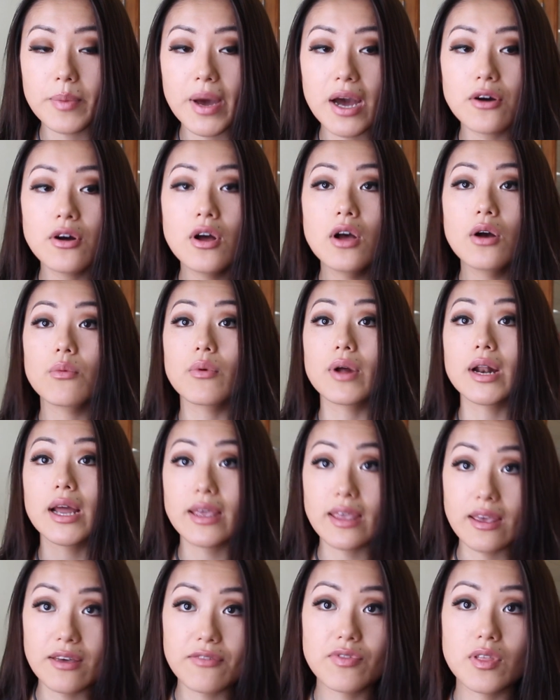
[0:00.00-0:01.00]
about when
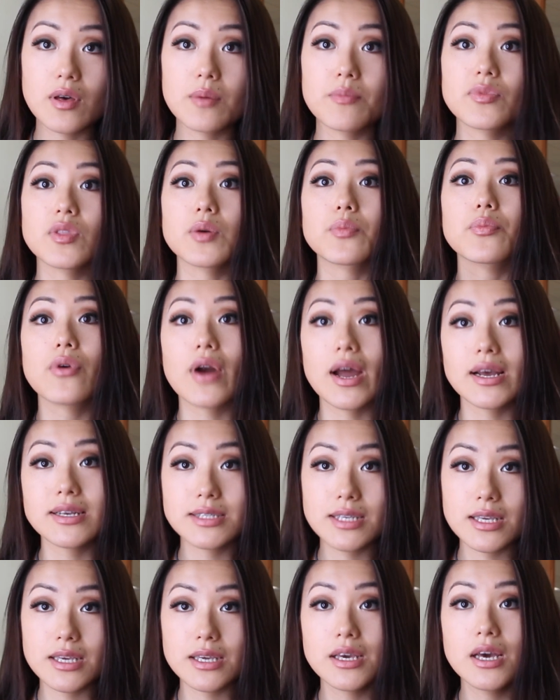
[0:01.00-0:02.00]
I give them the
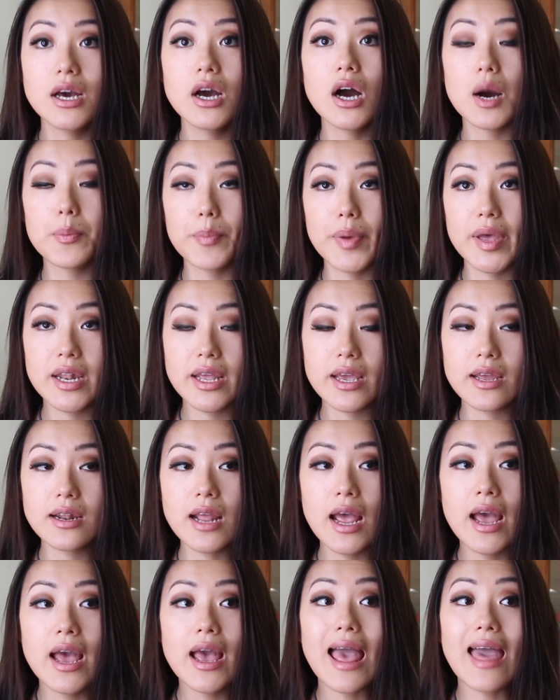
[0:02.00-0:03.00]
pricing
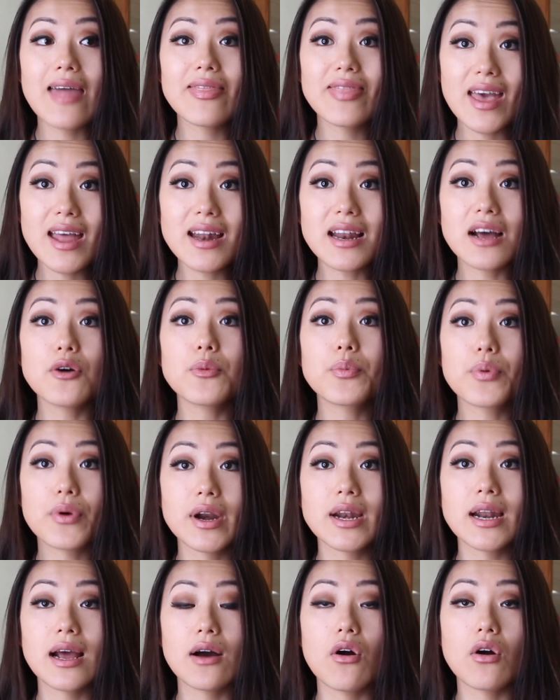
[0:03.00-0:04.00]
opinion, and then I'll
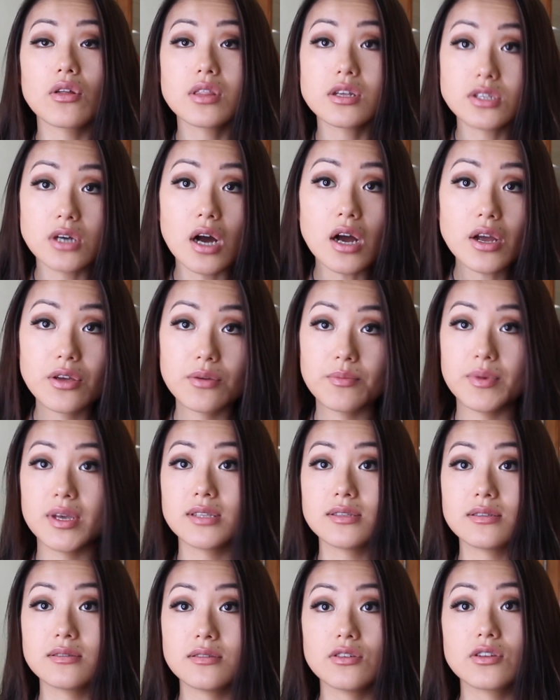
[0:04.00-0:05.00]
print out all the
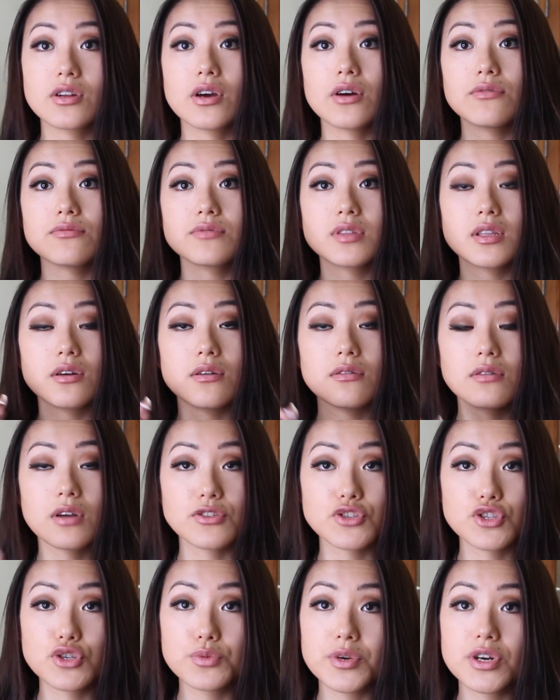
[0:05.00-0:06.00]
documents, you know, the
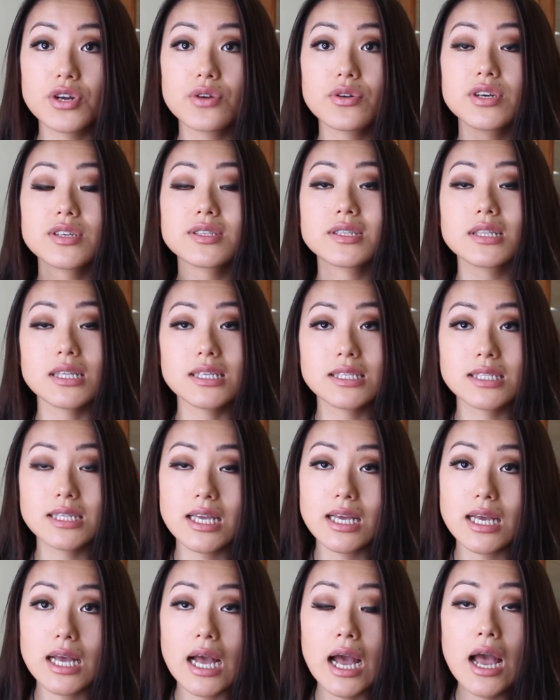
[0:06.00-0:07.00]
consumer notice,
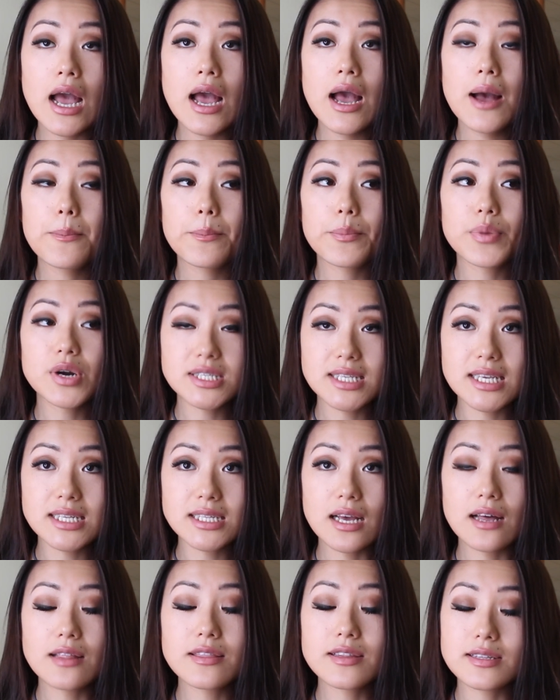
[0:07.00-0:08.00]
listing,
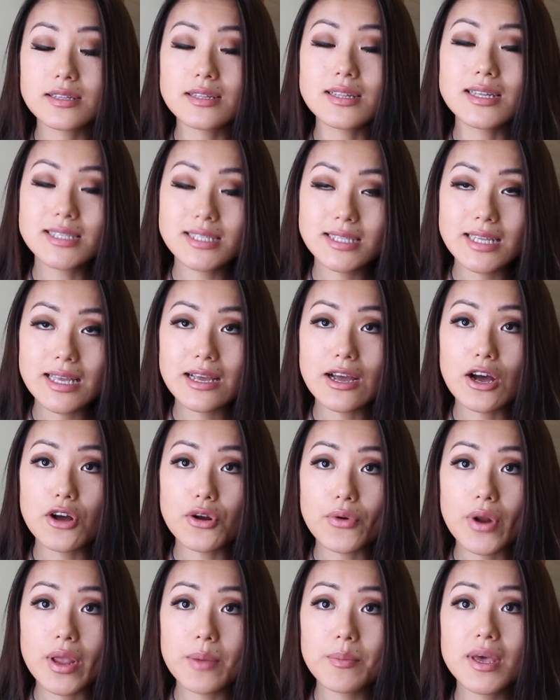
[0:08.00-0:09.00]
present, uh, the listing
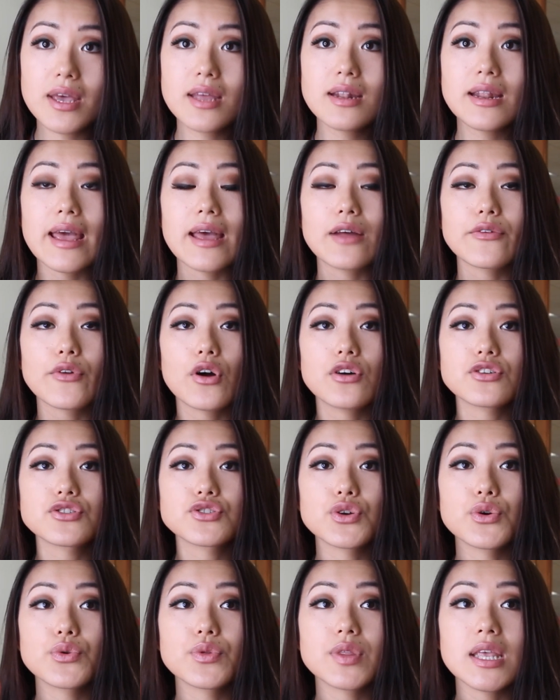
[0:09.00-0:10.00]
agreement, and
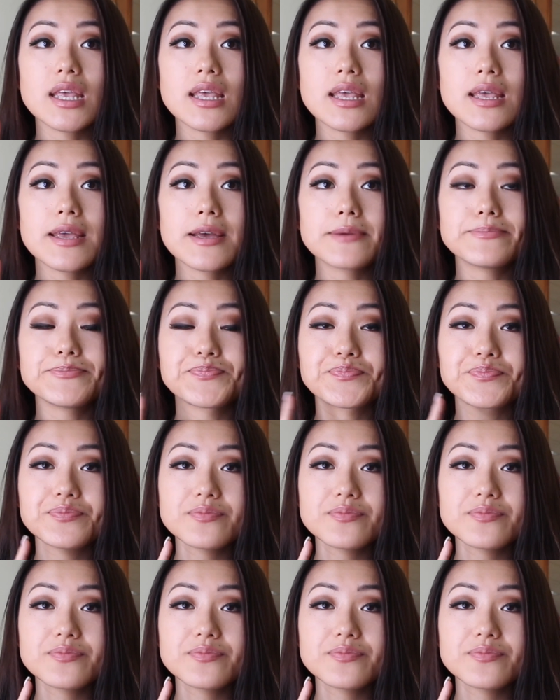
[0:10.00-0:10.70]
also the